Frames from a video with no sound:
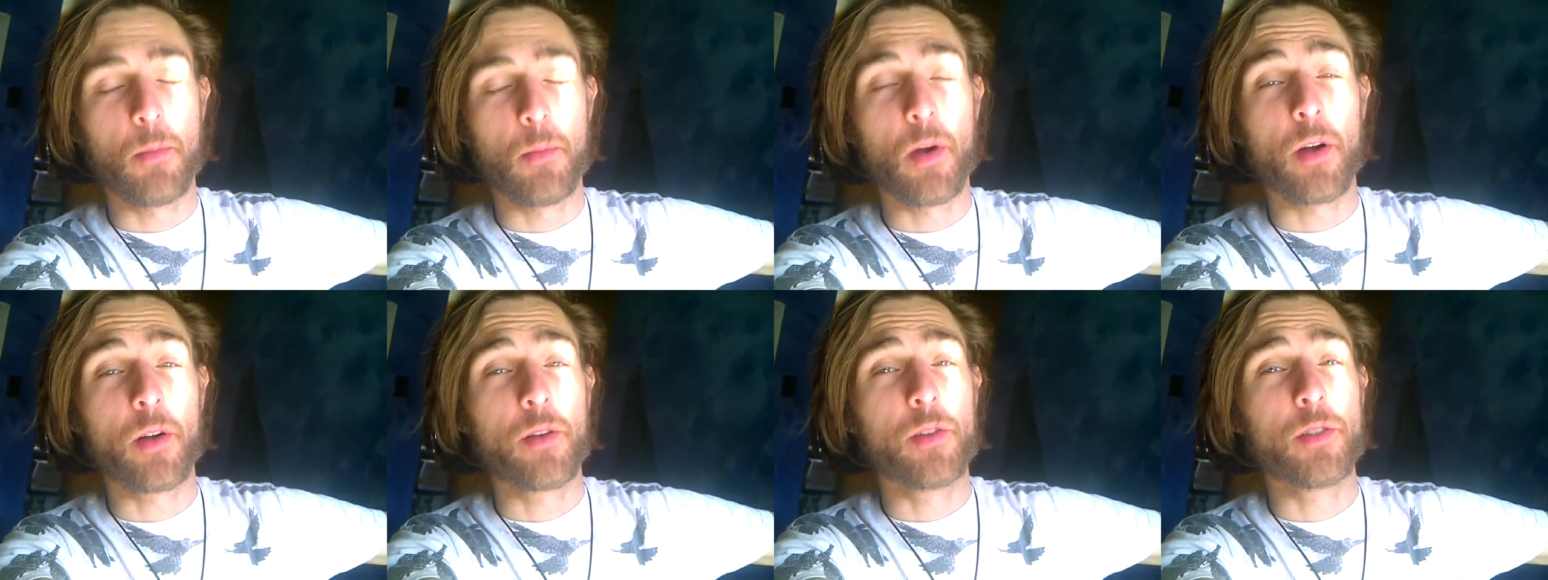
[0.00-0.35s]

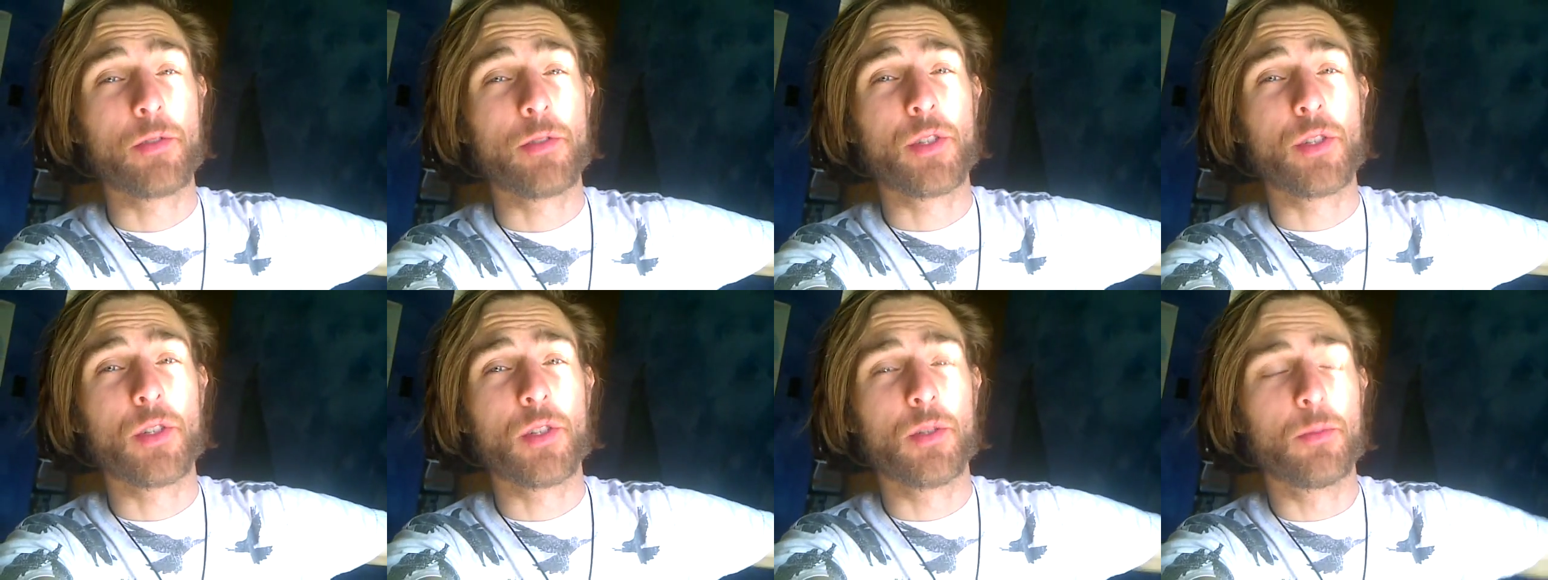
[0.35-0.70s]

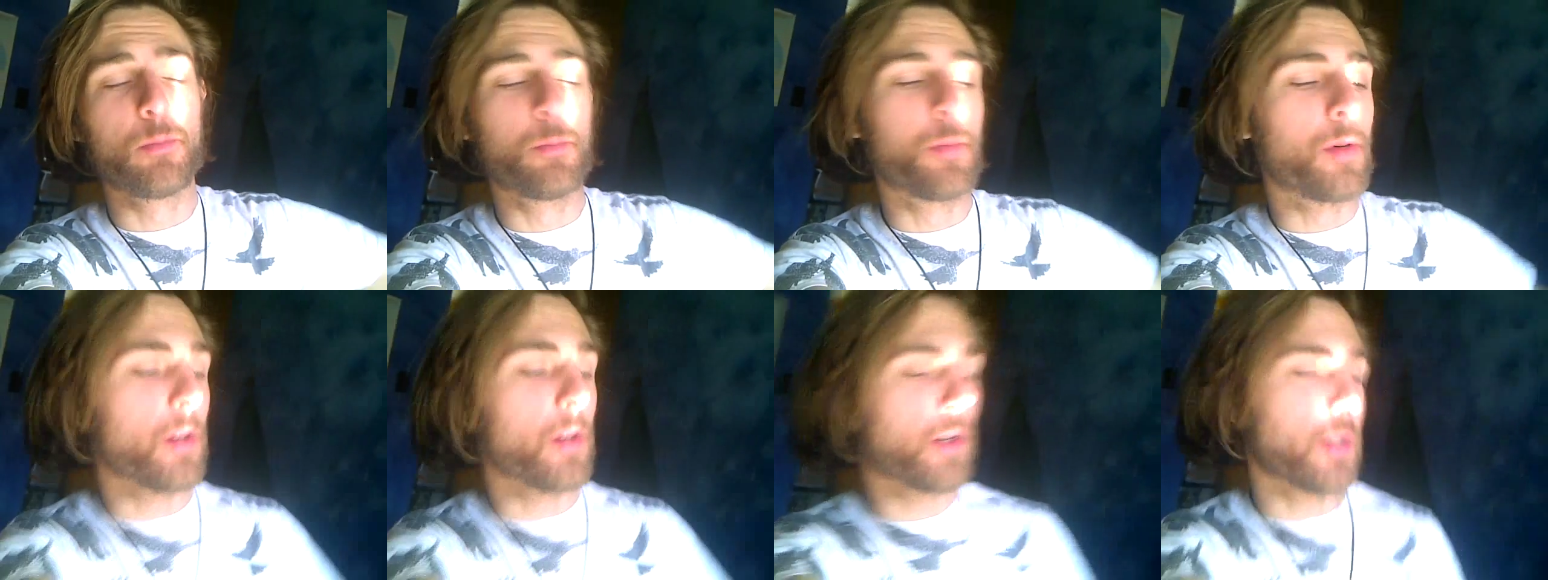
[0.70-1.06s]
Marco's original
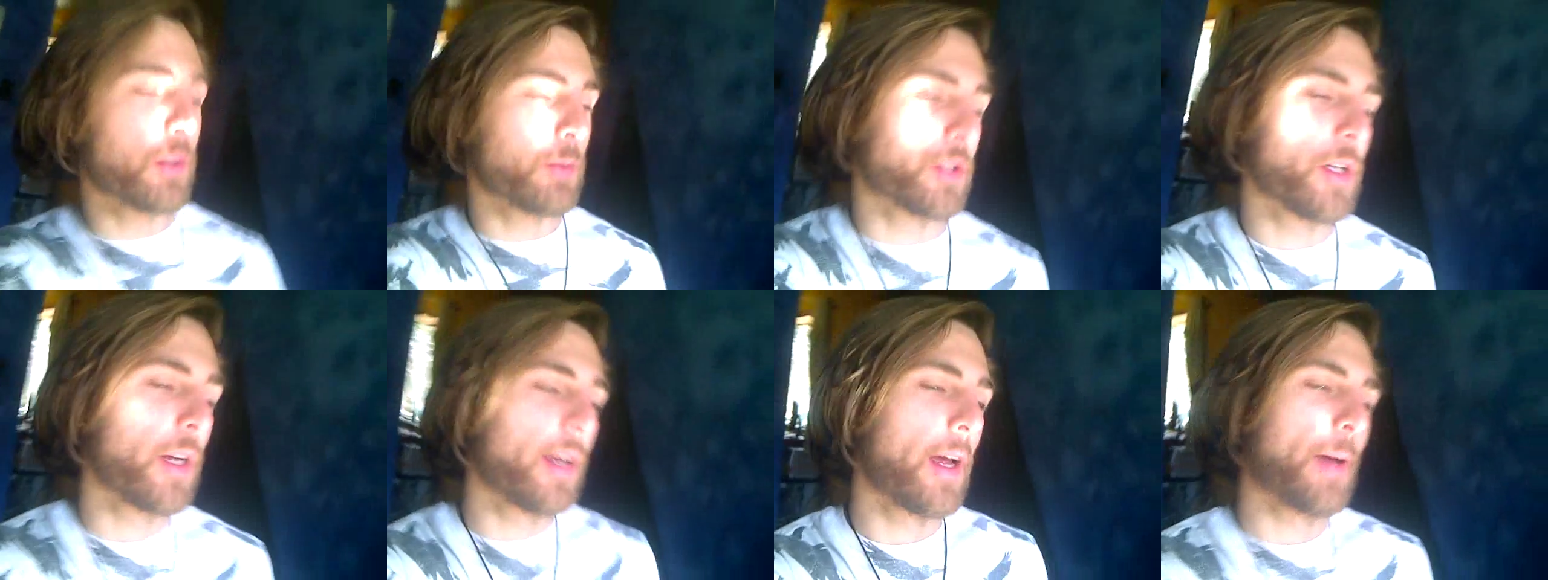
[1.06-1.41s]

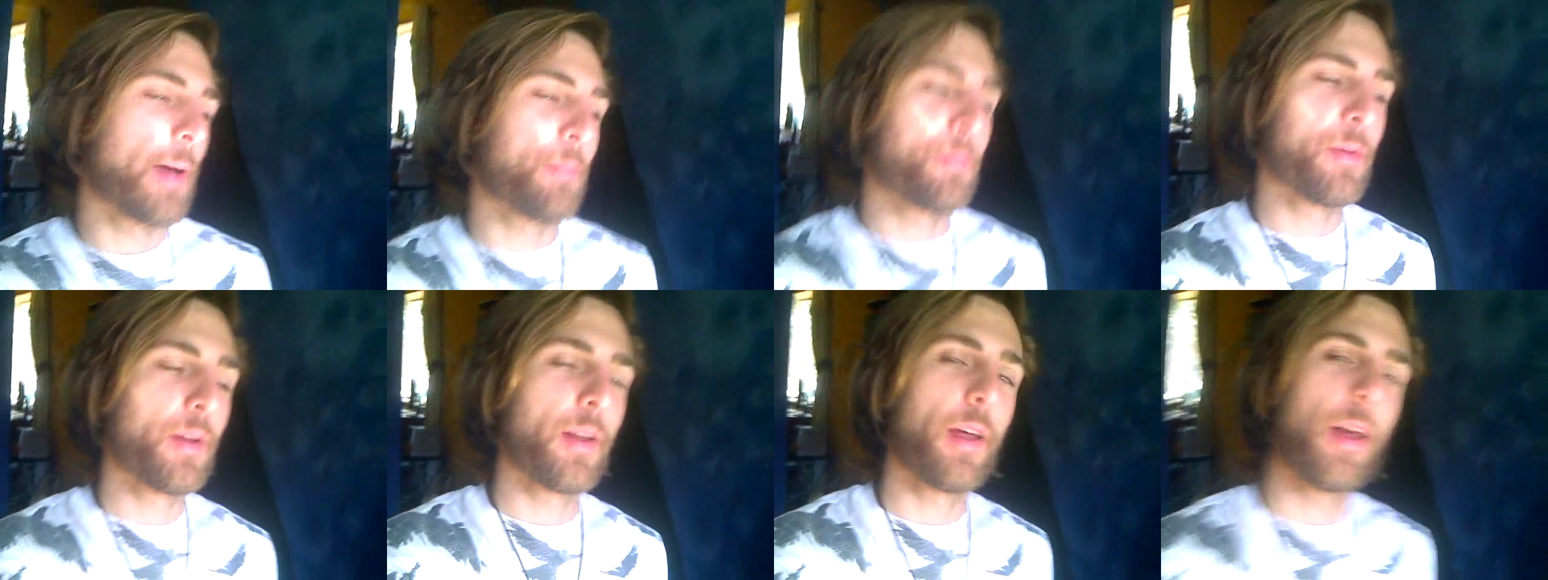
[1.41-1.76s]
books, which I
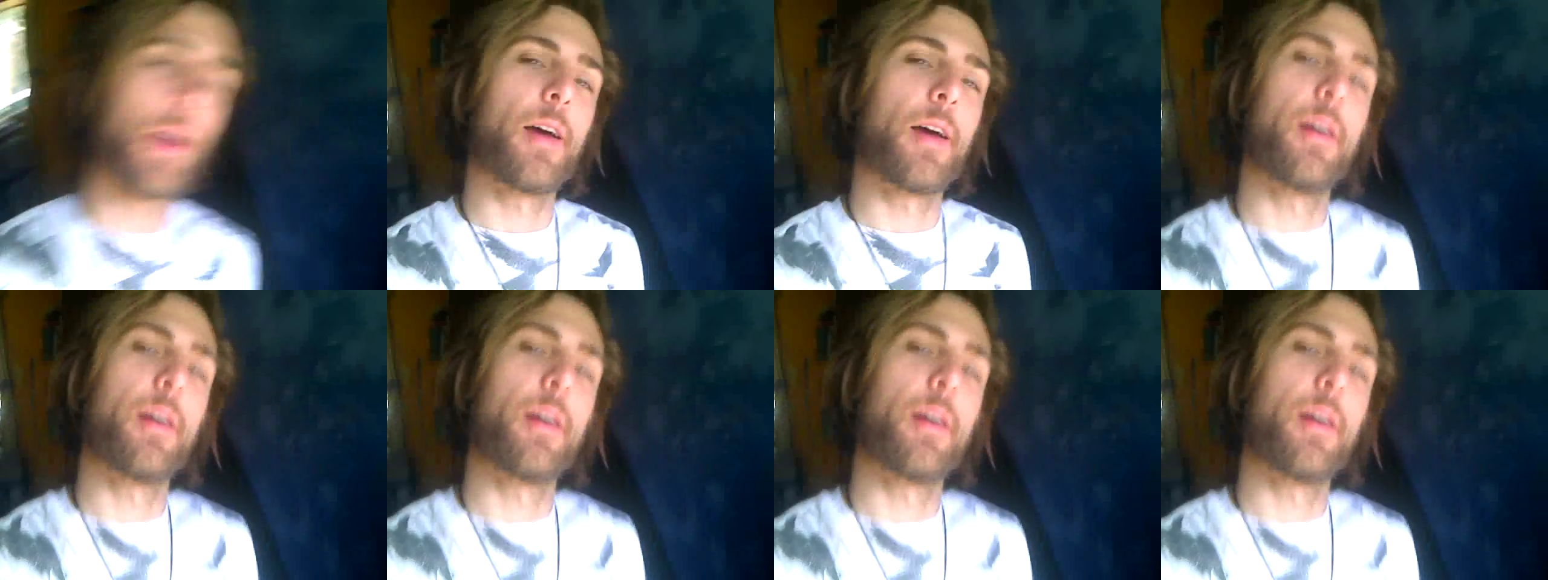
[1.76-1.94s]
happen to